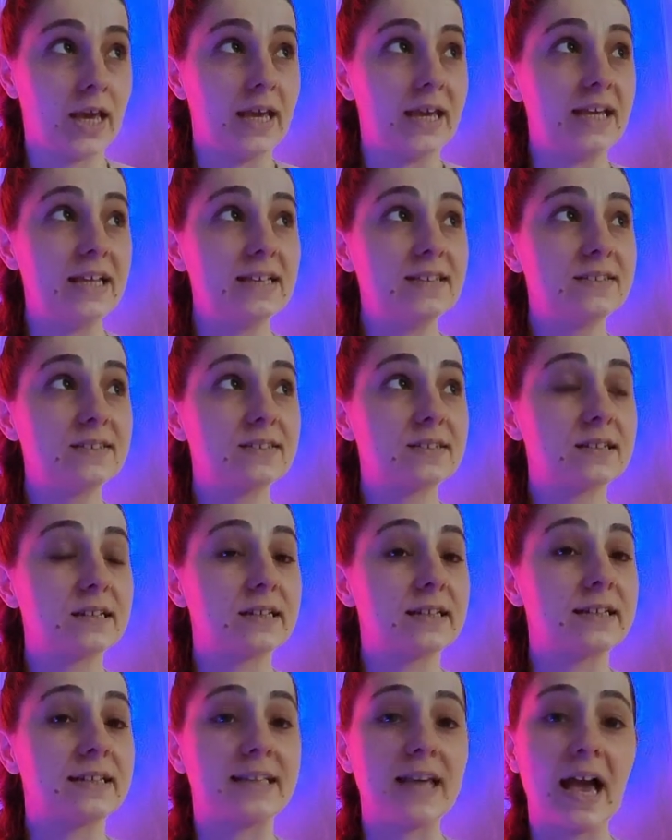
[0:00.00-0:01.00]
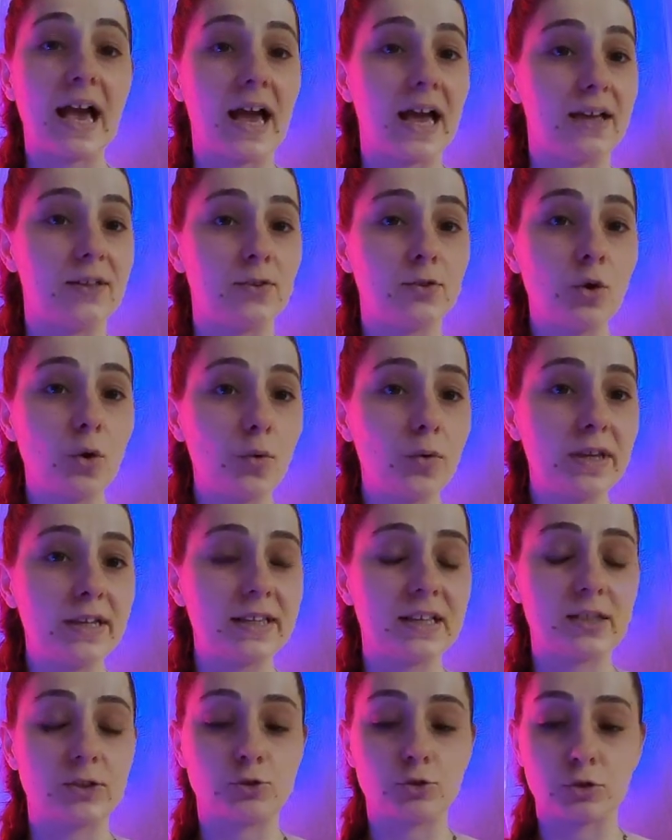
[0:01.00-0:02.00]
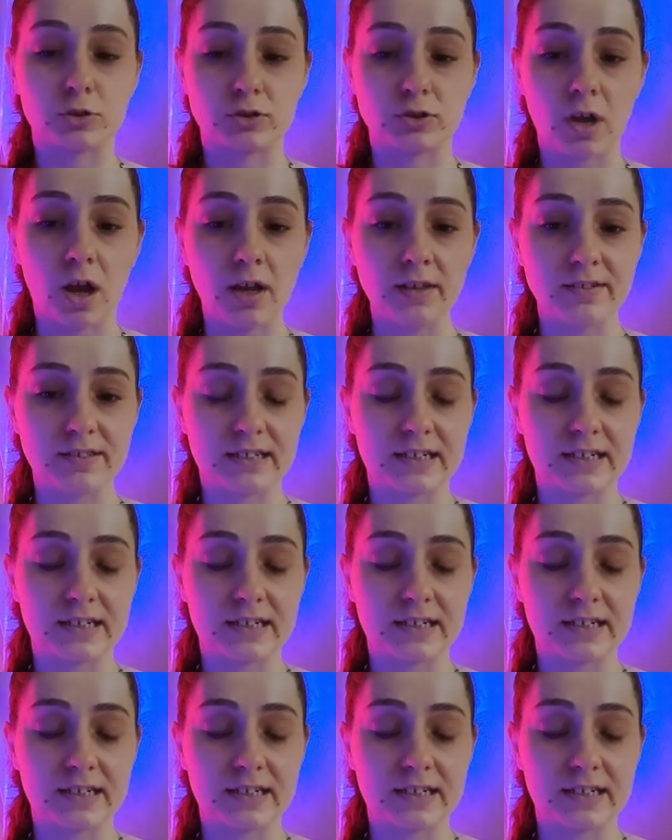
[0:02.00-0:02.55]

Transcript: it's, yeah, knowing that your thoughts